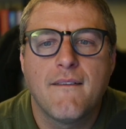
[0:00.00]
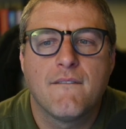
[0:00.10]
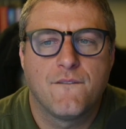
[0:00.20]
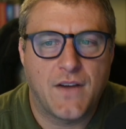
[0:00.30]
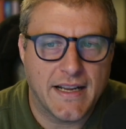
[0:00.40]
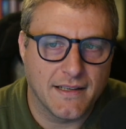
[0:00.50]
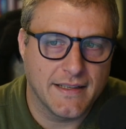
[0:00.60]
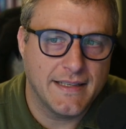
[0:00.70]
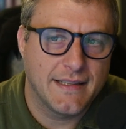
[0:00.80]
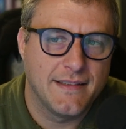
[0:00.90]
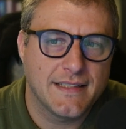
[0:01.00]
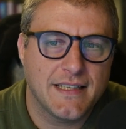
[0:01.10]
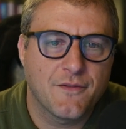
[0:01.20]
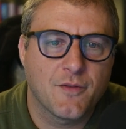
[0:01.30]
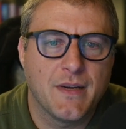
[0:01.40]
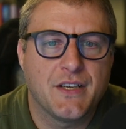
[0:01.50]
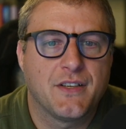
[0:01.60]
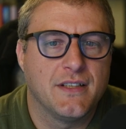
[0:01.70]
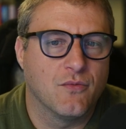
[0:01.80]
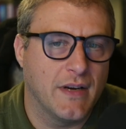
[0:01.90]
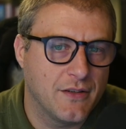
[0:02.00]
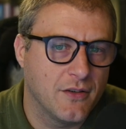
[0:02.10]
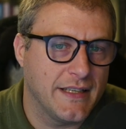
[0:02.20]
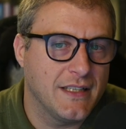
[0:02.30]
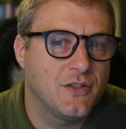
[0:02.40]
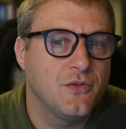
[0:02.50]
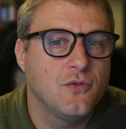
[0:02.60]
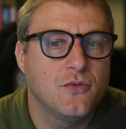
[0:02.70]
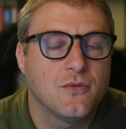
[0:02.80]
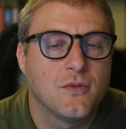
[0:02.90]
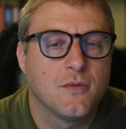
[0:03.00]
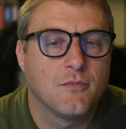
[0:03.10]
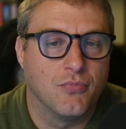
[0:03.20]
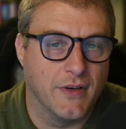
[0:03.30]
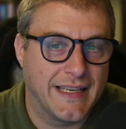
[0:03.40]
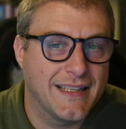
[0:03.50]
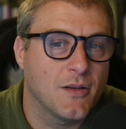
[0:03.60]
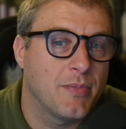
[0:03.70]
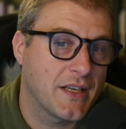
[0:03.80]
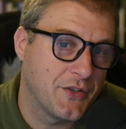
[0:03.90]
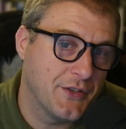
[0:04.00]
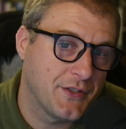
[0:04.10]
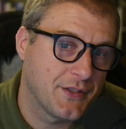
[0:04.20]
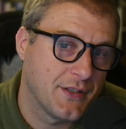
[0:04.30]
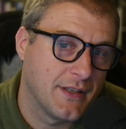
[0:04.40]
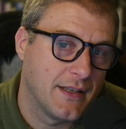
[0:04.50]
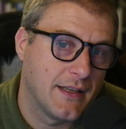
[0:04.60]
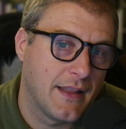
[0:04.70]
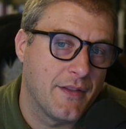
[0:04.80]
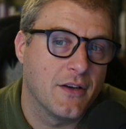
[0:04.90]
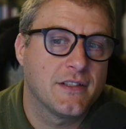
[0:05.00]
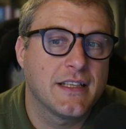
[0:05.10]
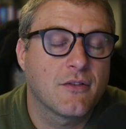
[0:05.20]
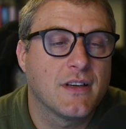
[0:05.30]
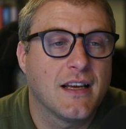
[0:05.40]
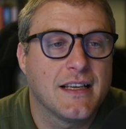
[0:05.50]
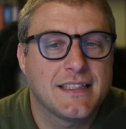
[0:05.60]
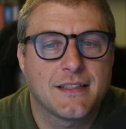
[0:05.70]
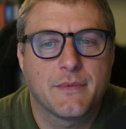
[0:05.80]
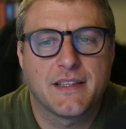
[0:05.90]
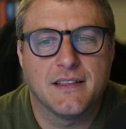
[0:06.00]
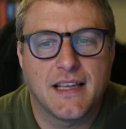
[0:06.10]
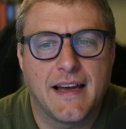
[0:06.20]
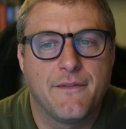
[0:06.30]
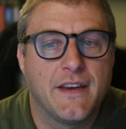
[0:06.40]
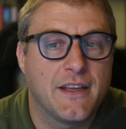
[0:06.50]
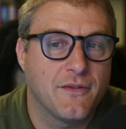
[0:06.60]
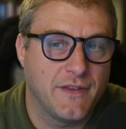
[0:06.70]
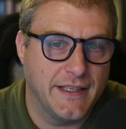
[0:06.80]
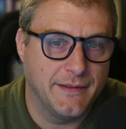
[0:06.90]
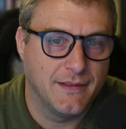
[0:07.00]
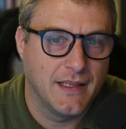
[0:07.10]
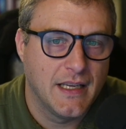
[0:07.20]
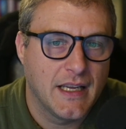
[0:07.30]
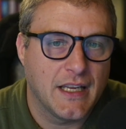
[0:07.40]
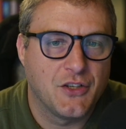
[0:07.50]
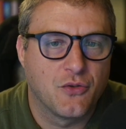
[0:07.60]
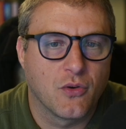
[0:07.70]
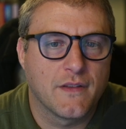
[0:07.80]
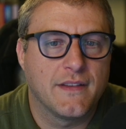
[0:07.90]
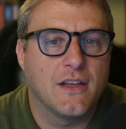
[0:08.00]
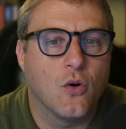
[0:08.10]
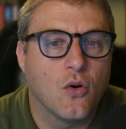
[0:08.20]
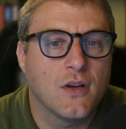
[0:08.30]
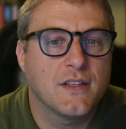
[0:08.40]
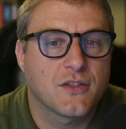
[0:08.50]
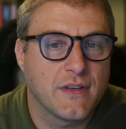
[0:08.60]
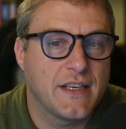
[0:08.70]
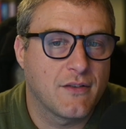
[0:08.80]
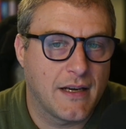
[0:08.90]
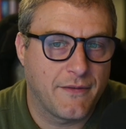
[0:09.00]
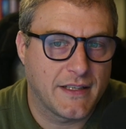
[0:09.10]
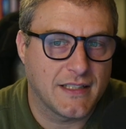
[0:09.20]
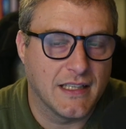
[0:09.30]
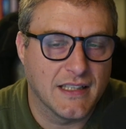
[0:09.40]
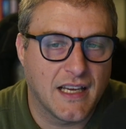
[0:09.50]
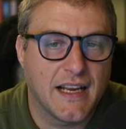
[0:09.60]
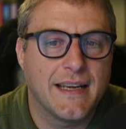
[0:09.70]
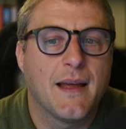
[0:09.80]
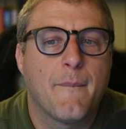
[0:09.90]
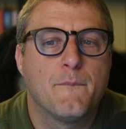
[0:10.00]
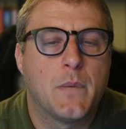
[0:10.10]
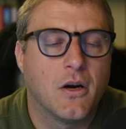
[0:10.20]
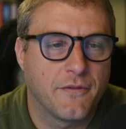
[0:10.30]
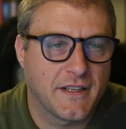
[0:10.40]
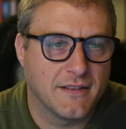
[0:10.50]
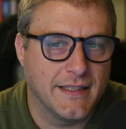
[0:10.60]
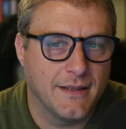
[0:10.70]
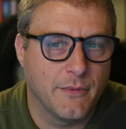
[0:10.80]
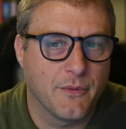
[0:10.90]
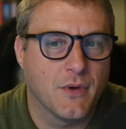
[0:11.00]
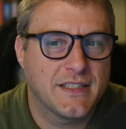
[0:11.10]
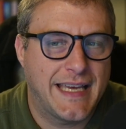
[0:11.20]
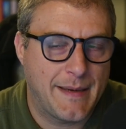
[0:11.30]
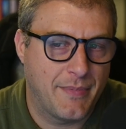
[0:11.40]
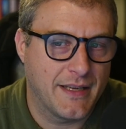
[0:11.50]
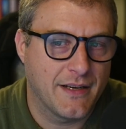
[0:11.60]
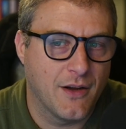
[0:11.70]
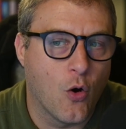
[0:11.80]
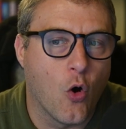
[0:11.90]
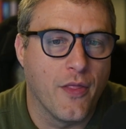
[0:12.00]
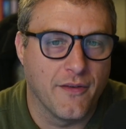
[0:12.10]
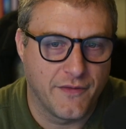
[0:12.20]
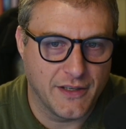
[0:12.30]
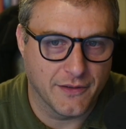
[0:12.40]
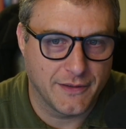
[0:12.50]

Finally, this information is rendered into pretty little pictures that are synchronized with the live video feed, ensuring that the on-screen graphics align perfectly with what's happening on the field.